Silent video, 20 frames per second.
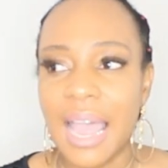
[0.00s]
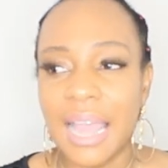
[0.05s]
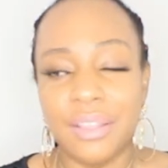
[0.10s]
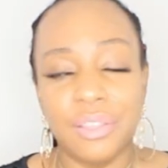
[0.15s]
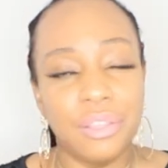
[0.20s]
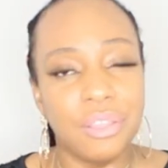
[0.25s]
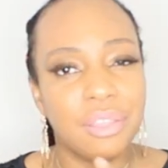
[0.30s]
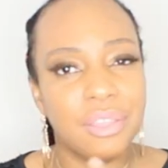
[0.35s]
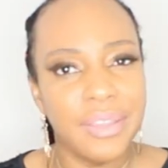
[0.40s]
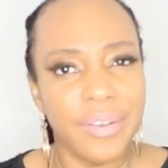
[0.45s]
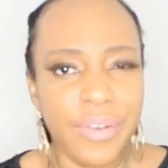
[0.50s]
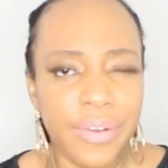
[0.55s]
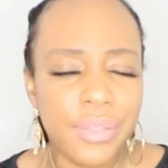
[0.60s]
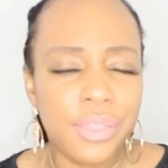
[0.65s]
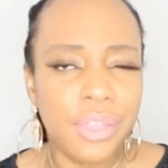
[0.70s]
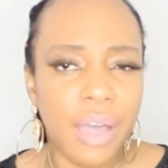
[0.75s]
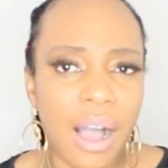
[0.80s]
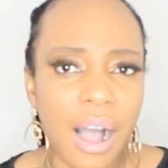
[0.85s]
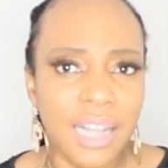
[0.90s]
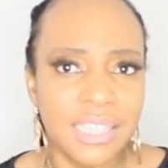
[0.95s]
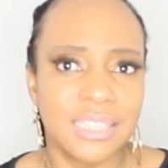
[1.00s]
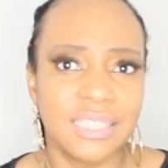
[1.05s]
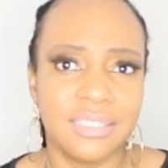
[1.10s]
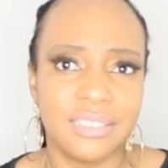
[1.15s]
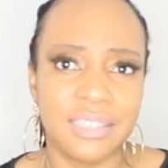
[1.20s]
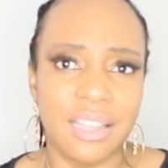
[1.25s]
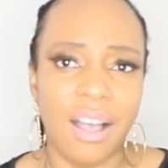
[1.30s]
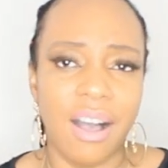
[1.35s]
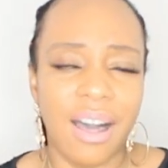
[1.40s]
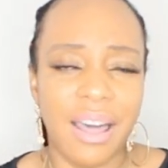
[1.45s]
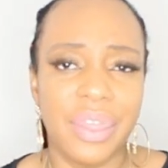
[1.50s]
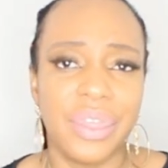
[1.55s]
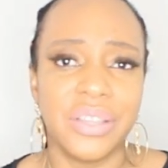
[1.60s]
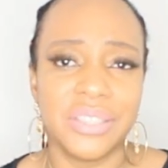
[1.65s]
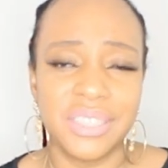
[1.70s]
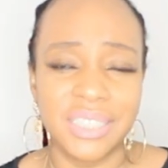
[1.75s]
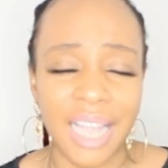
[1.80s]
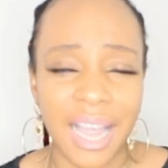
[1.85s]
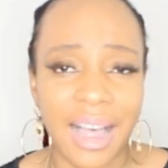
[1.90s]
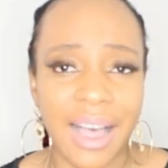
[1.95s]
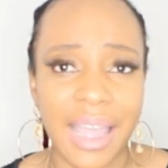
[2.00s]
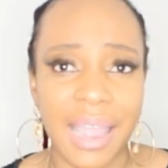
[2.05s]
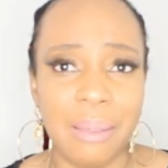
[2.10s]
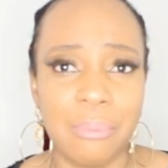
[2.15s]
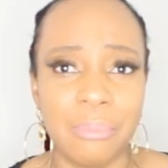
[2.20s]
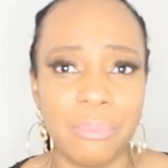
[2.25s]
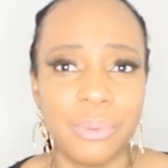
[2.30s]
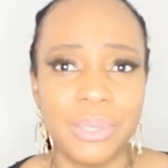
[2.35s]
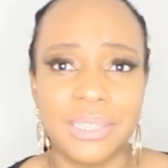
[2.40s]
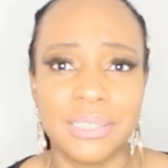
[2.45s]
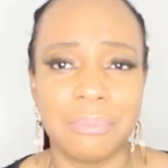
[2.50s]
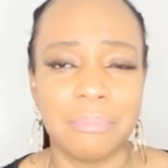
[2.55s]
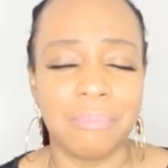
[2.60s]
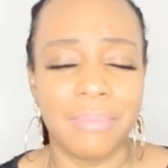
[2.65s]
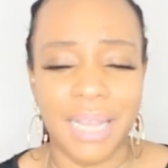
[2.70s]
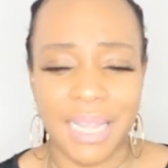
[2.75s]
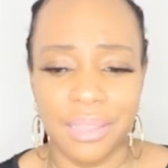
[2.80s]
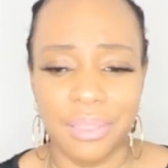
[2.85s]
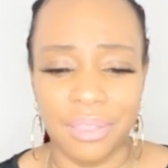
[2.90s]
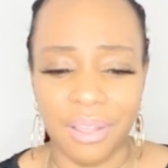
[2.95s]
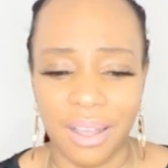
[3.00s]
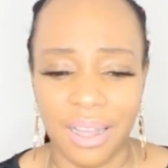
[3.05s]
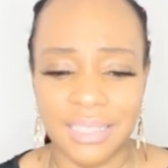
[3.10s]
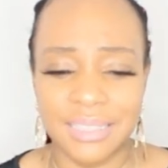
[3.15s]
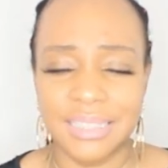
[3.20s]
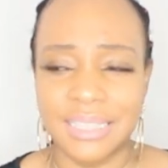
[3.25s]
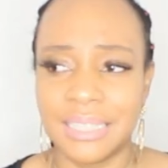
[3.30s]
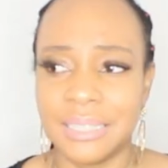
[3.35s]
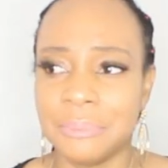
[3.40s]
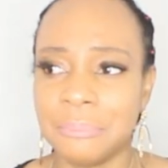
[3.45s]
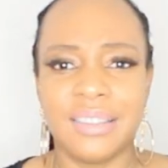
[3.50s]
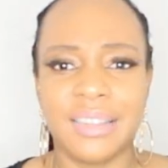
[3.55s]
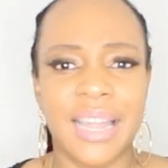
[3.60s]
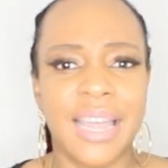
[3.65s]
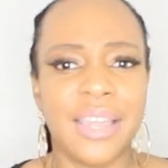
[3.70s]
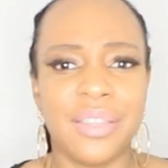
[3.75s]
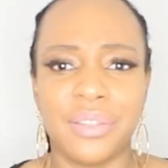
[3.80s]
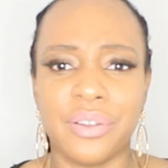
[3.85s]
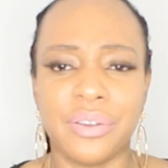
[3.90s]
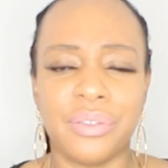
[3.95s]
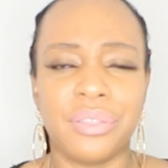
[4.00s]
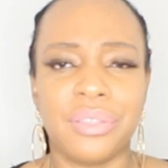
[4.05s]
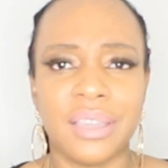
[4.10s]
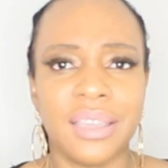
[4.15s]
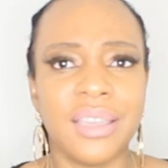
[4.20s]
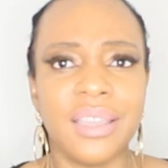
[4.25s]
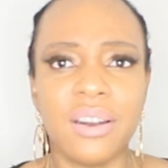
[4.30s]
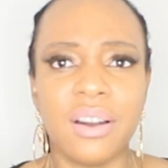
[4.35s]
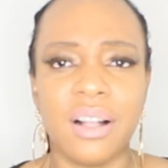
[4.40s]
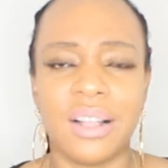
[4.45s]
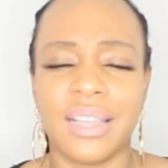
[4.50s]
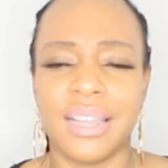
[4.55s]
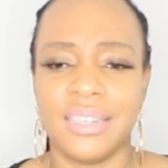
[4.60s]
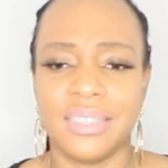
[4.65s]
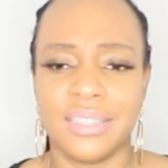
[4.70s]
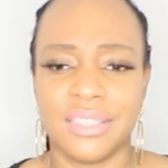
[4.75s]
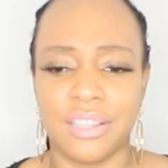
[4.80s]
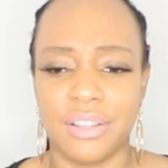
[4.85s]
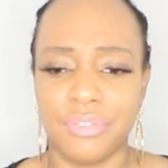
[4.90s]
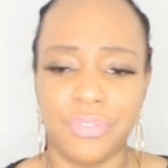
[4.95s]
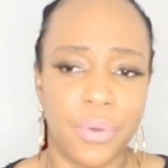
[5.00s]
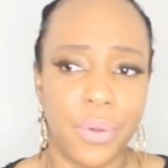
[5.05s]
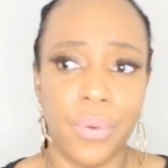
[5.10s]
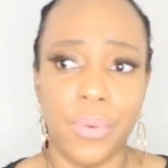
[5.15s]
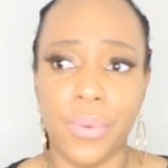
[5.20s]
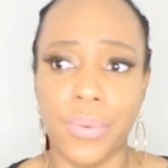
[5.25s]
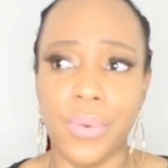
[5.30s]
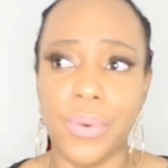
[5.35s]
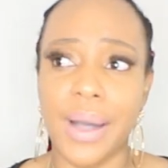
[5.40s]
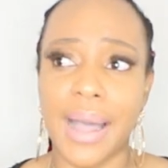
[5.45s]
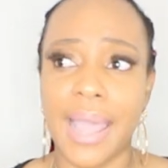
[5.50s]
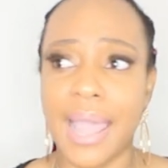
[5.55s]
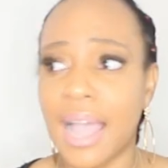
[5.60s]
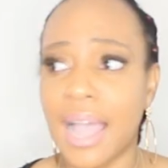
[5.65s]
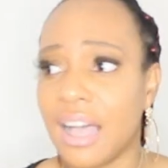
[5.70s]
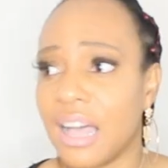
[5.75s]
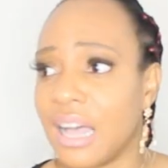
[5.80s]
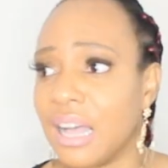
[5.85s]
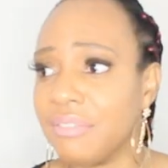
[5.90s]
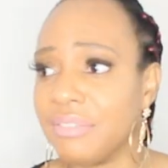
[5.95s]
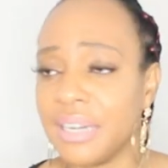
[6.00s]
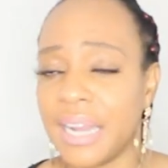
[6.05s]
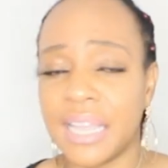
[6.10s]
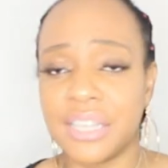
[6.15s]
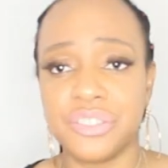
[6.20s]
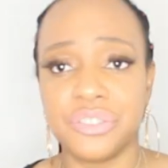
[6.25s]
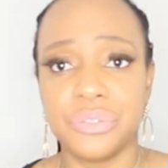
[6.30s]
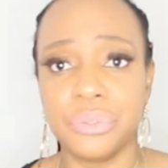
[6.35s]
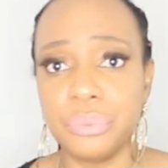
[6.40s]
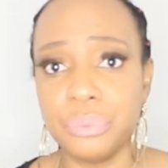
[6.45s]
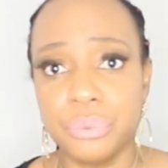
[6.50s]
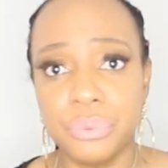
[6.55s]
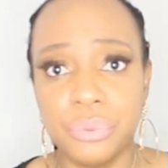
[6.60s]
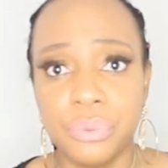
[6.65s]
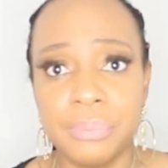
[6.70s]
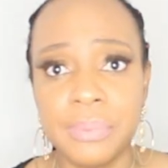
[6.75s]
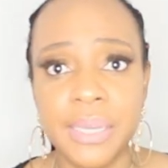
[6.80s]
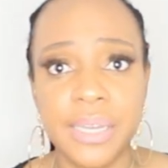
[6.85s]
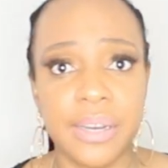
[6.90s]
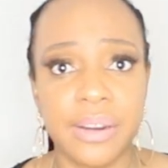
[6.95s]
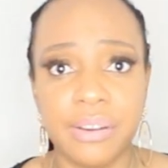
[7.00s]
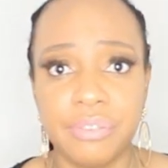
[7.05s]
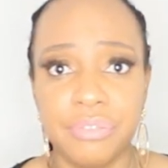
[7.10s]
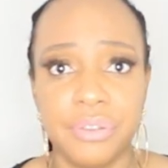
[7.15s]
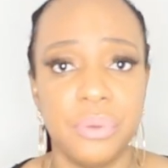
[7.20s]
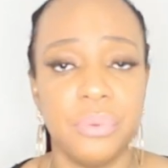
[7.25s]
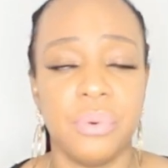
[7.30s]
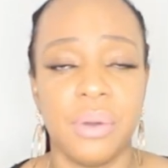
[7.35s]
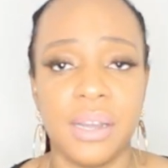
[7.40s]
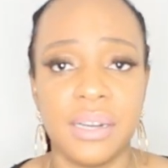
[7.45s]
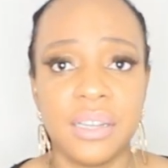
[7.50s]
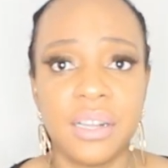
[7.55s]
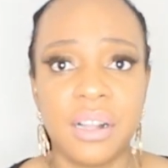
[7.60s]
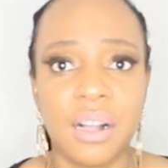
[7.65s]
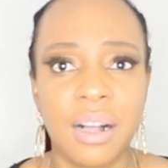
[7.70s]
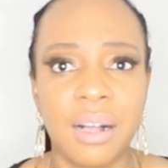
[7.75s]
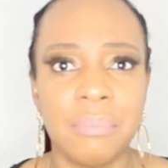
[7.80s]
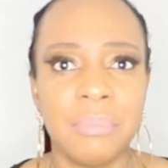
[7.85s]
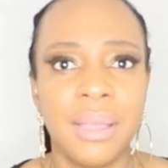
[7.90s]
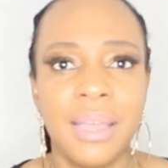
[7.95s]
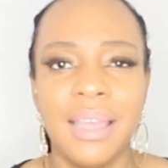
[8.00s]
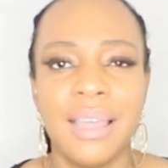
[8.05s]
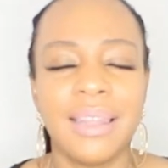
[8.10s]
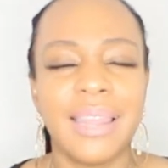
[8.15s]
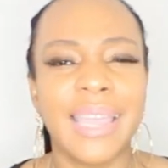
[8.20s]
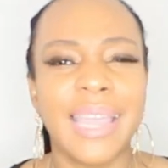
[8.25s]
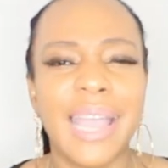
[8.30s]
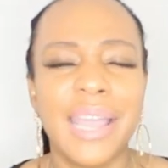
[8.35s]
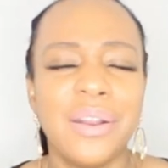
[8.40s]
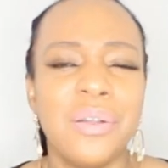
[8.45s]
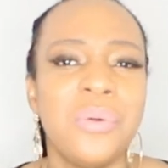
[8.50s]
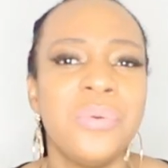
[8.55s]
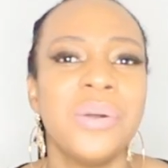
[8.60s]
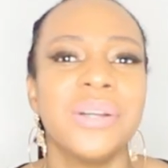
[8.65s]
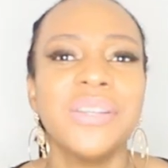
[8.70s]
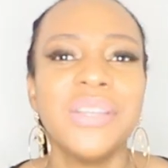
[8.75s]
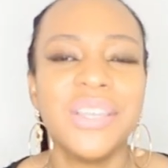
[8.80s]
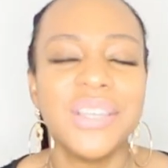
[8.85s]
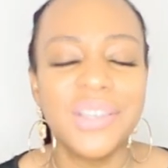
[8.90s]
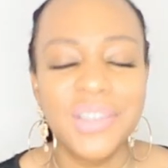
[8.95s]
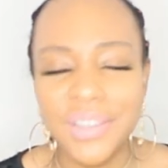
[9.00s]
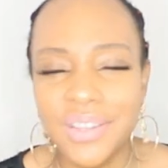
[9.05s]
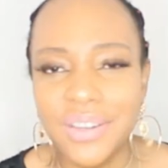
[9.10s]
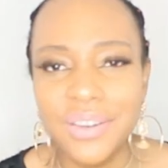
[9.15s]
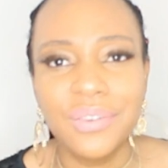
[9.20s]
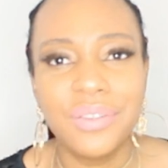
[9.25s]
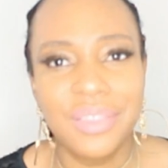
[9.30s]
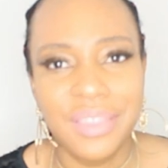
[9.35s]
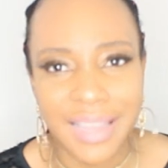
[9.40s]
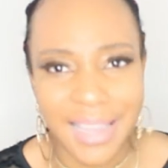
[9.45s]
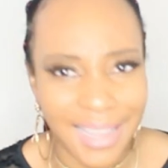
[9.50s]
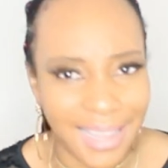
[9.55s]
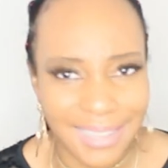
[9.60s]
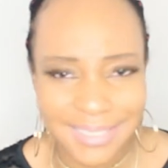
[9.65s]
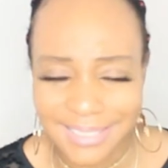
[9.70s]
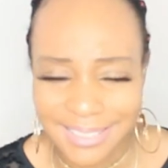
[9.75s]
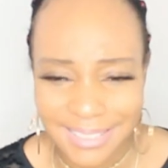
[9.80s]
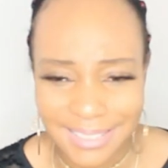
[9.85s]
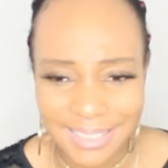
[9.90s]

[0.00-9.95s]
and their thoughts at the time wasn't my thoughts and like they were thinking all kind of stuff oh I have an extra room here if you want to come like I don't want to hear that